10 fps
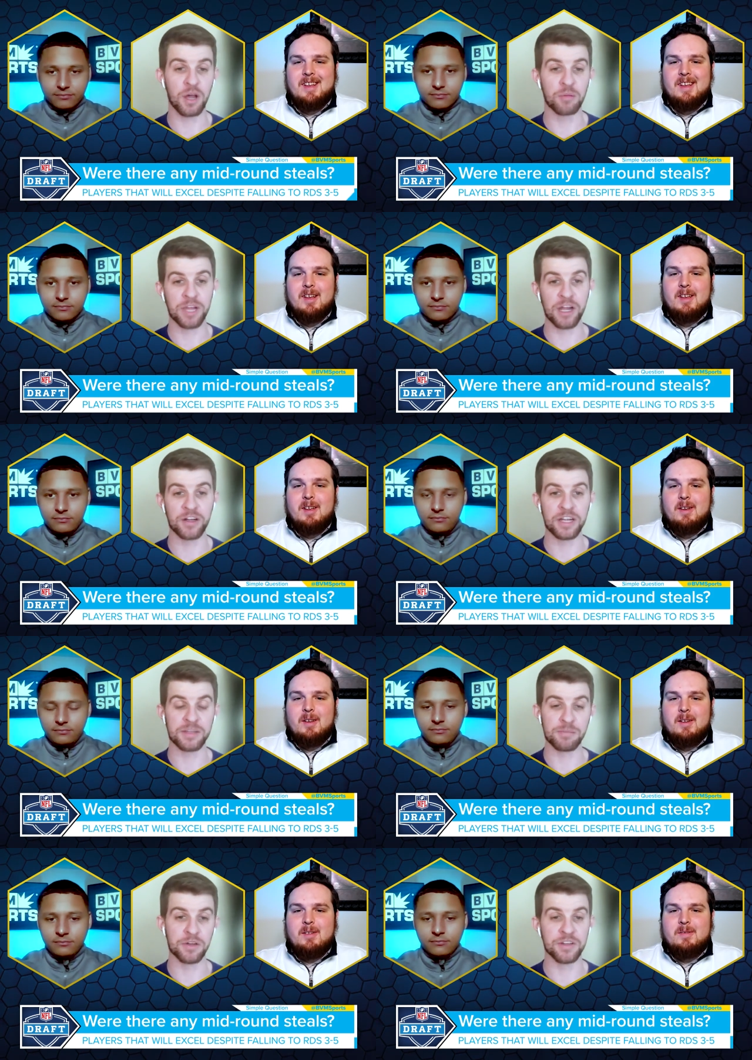Speaker 1: solid player
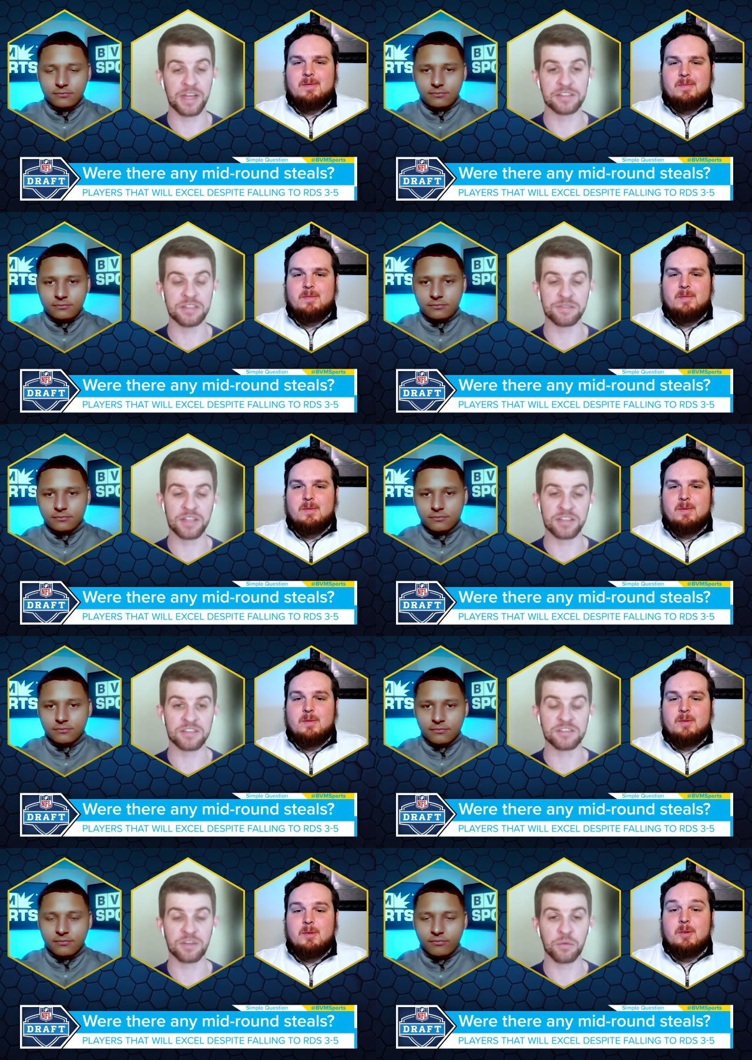in the middle of that defense
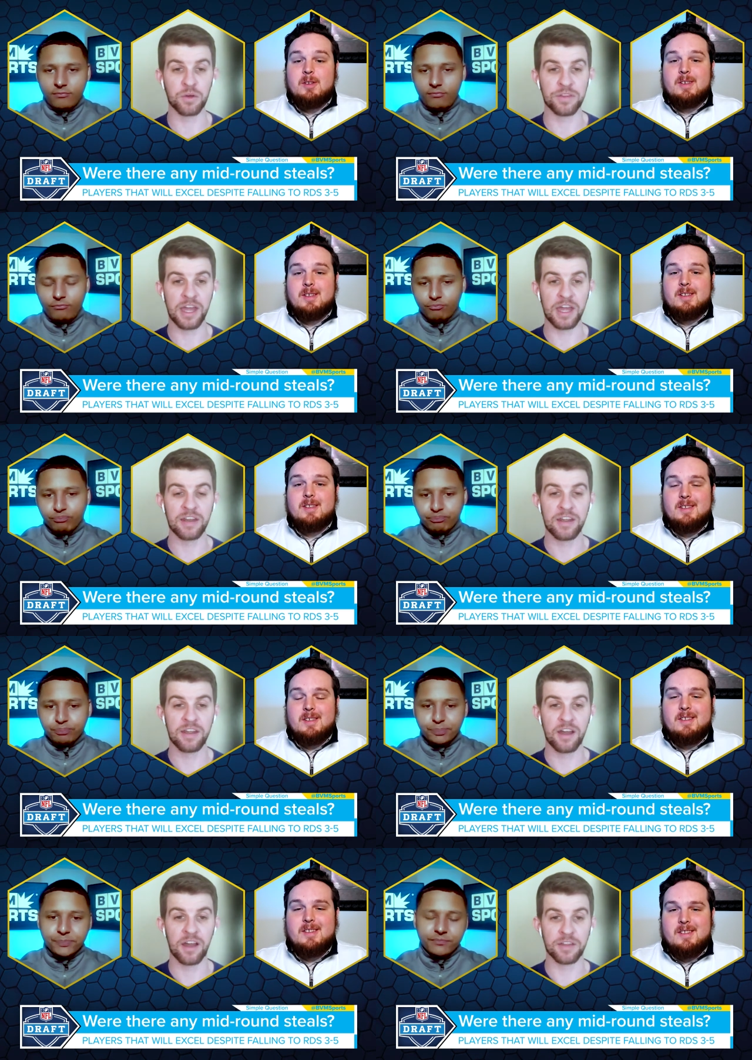and someone that
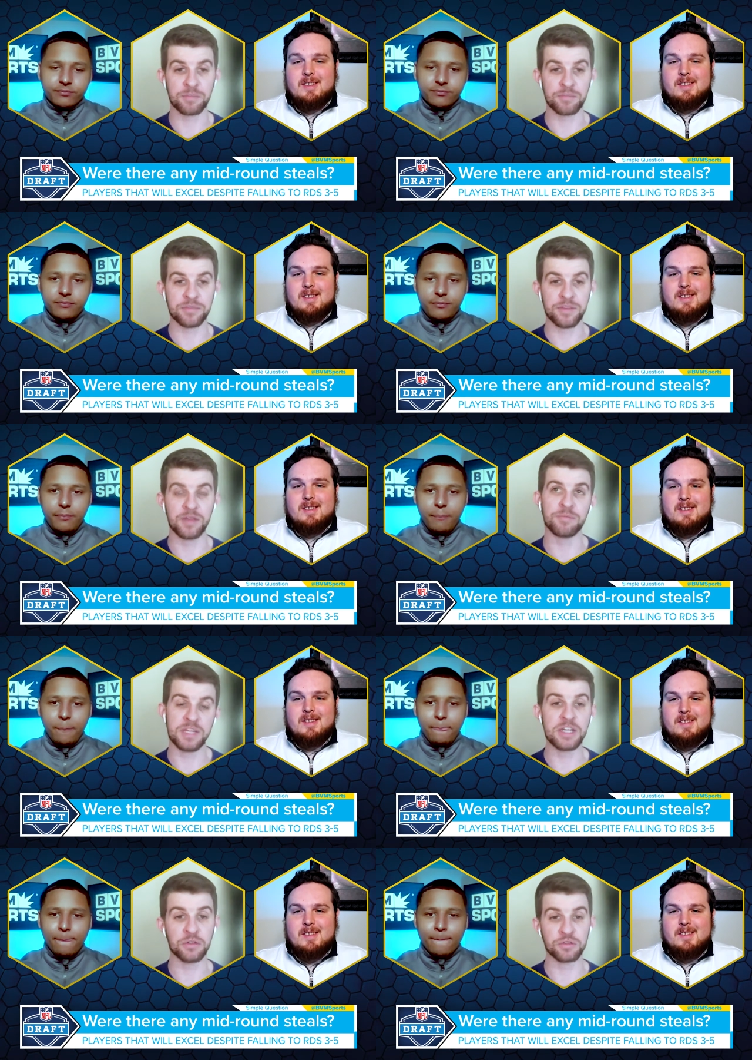uh, the, the
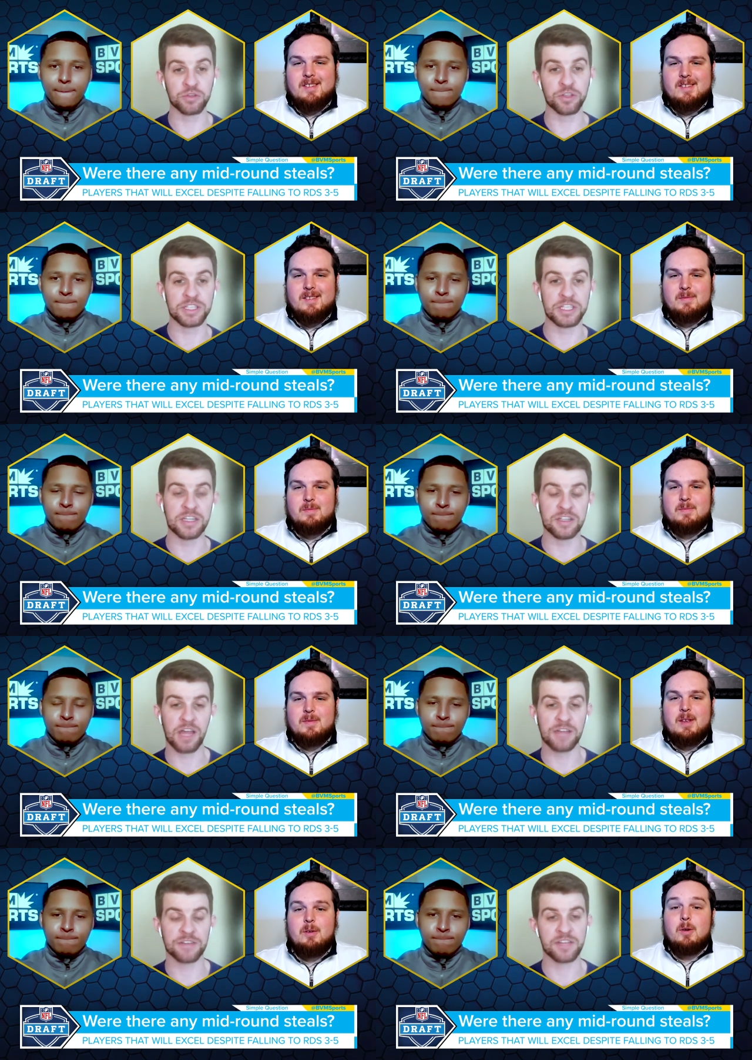Eagles really needed
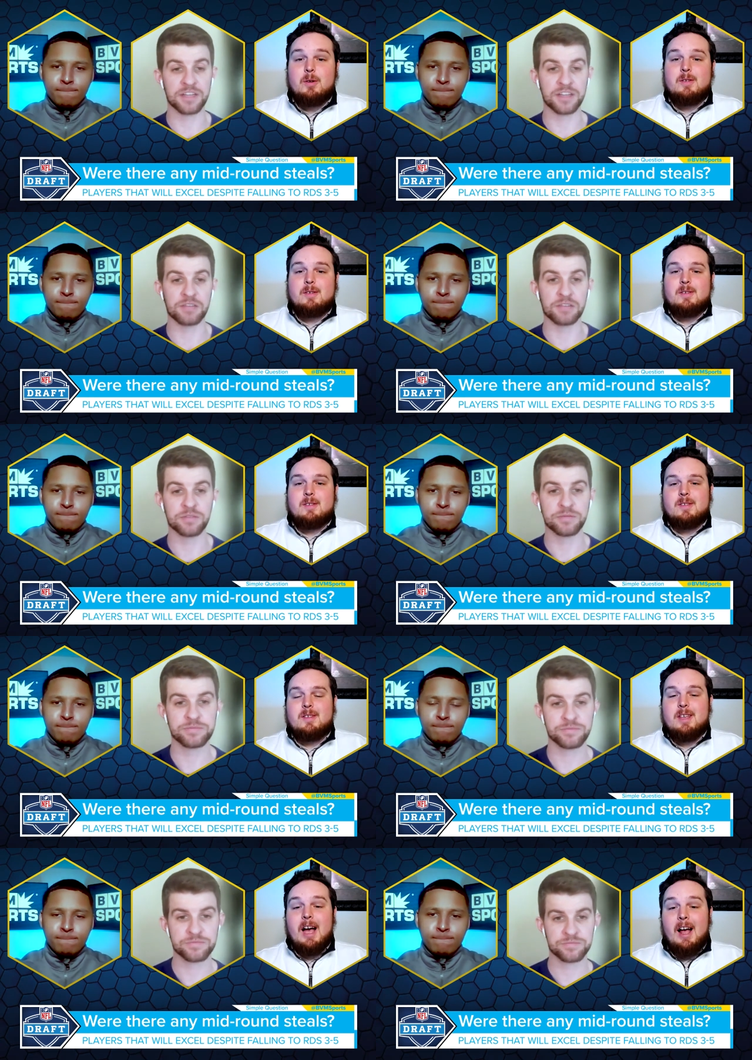at the second level.
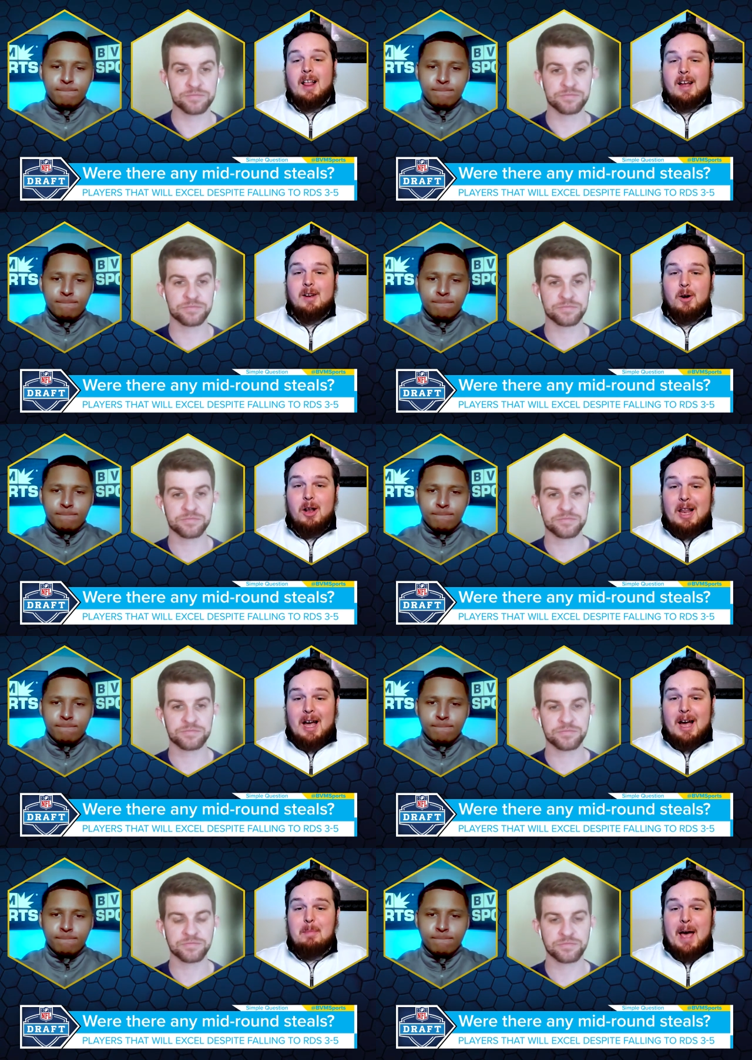
Speaker 2: Kyle, I know a
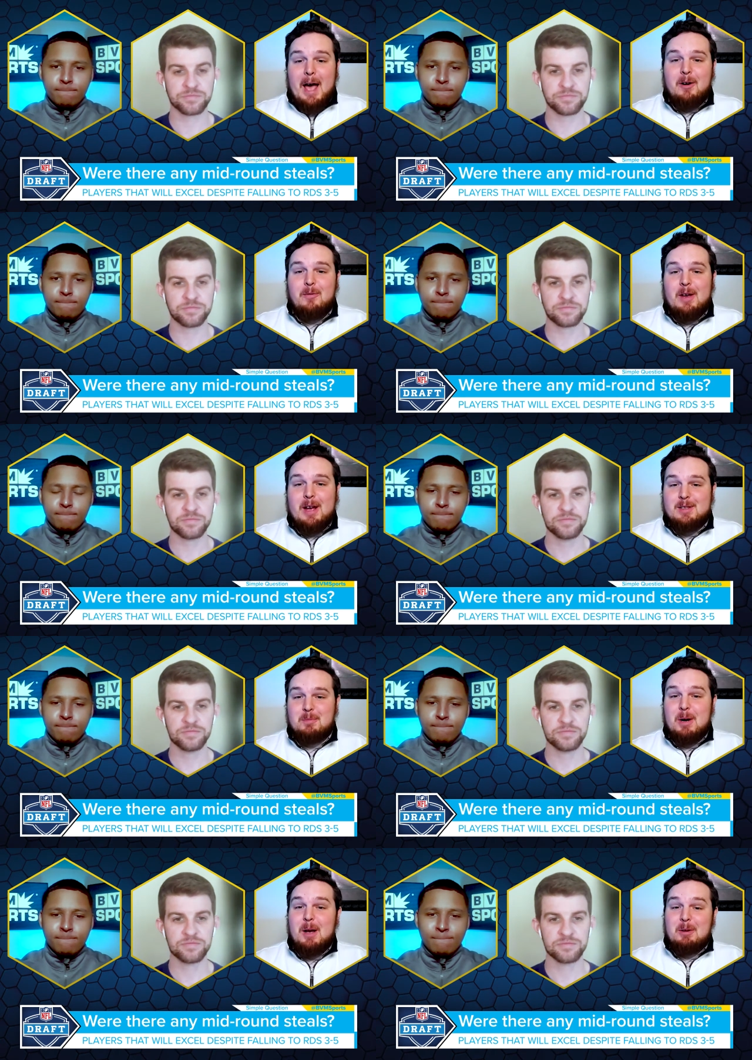lot of Packer fans
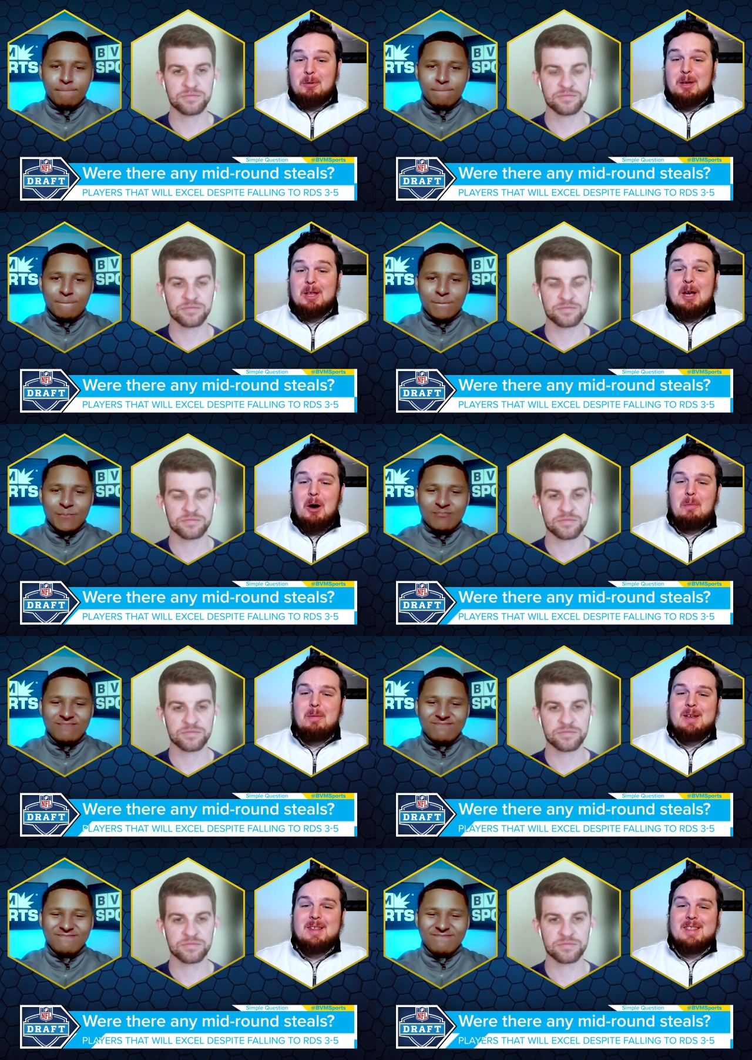are probably really
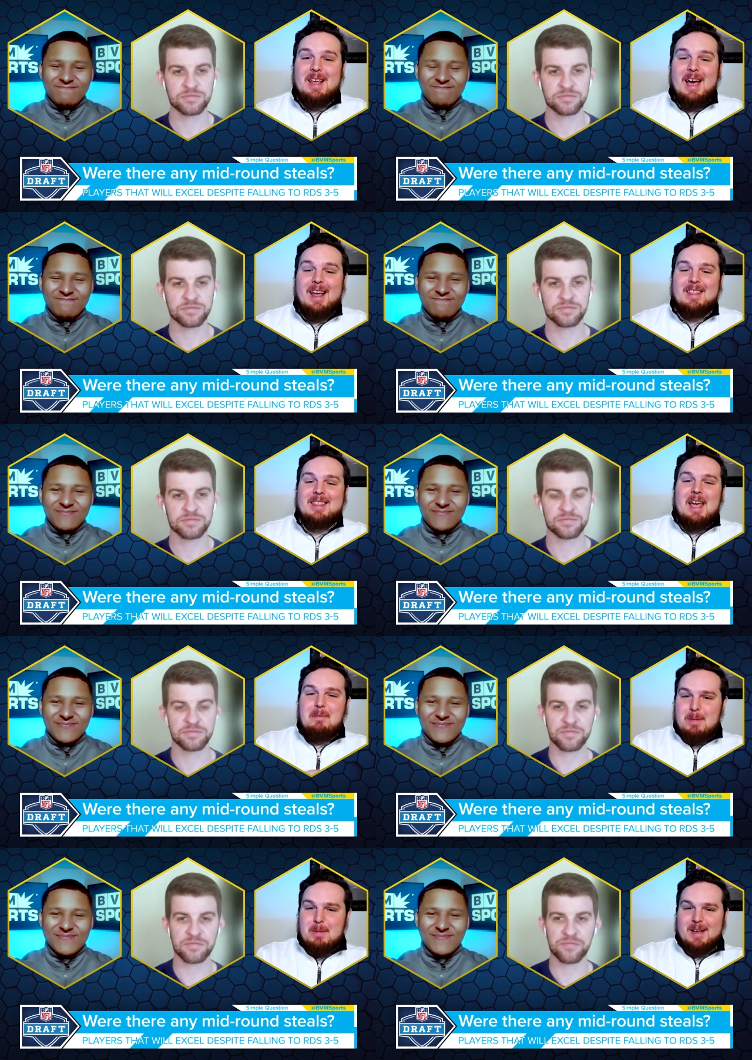hoping that
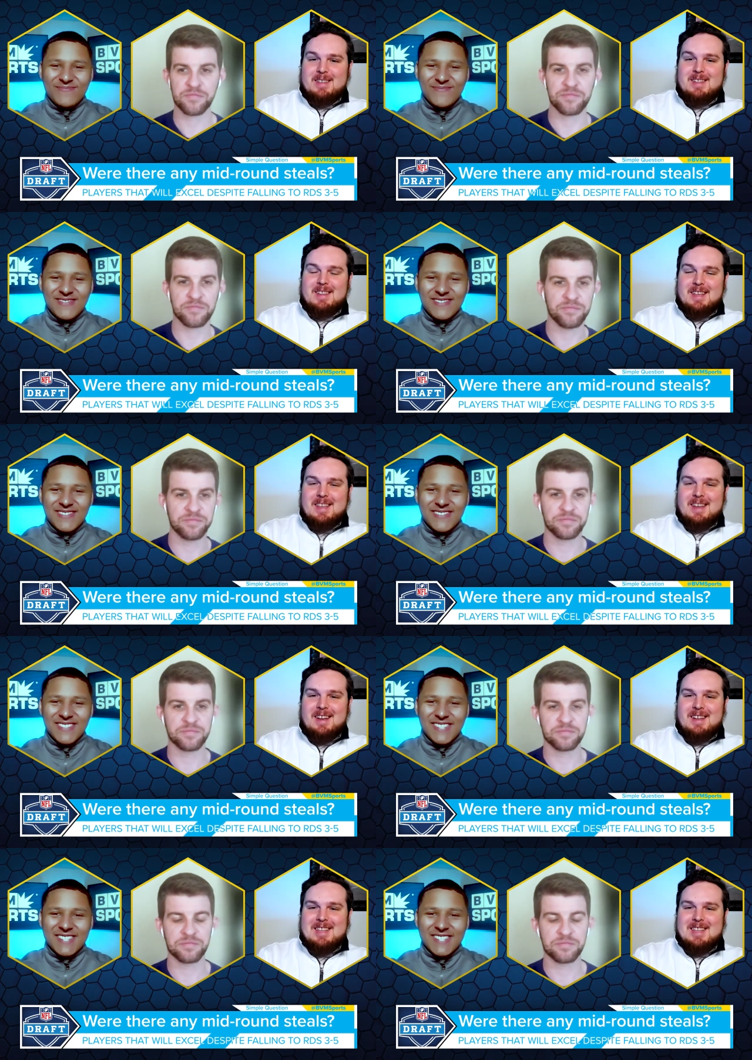they picked the uh,